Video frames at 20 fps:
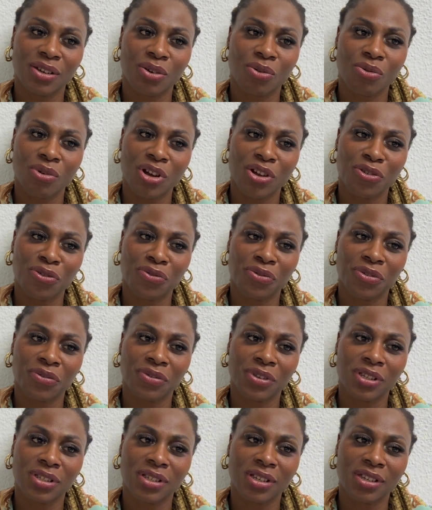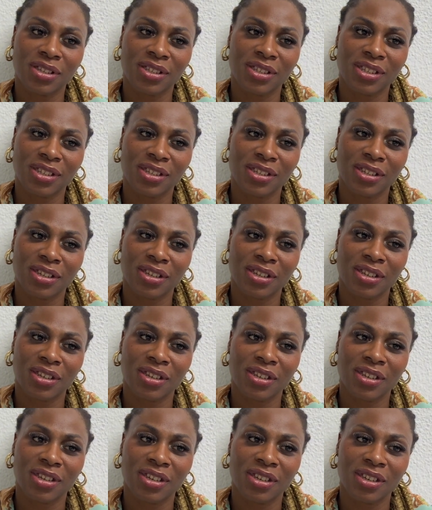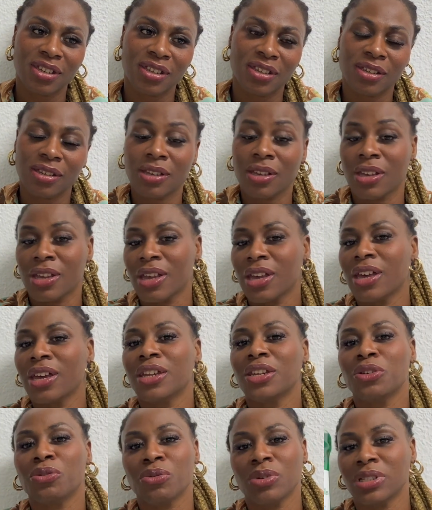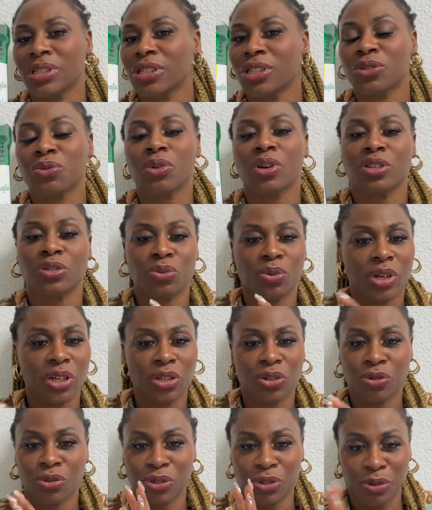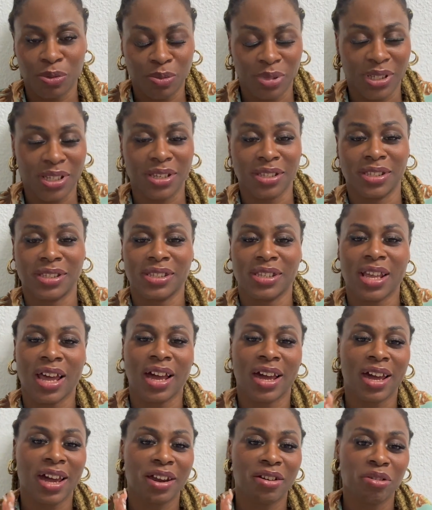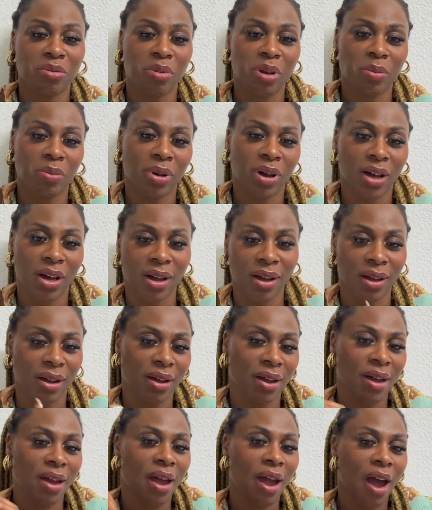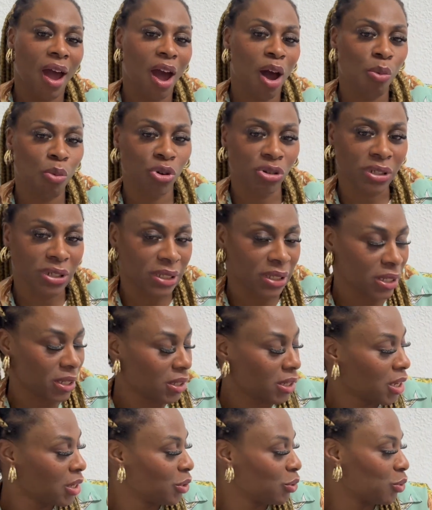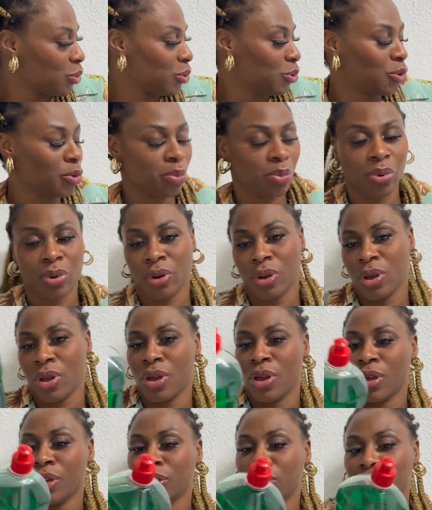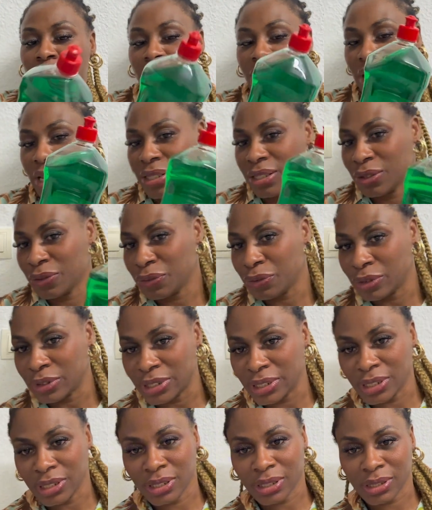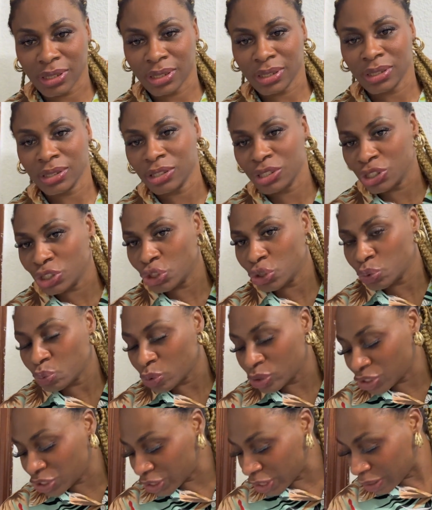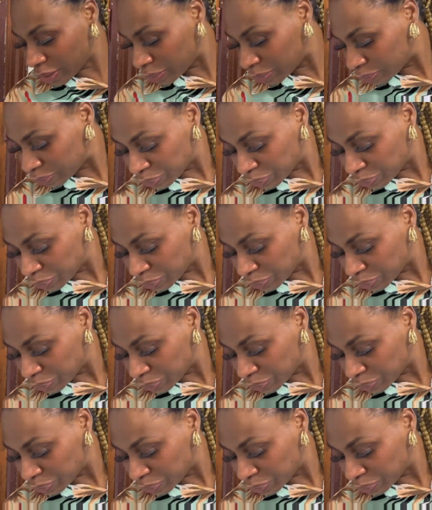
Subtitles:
€1 50 cents. Anyways, this one is €1 some cents. I can't remember how much is the cent on top. So that's it for this dishwasher.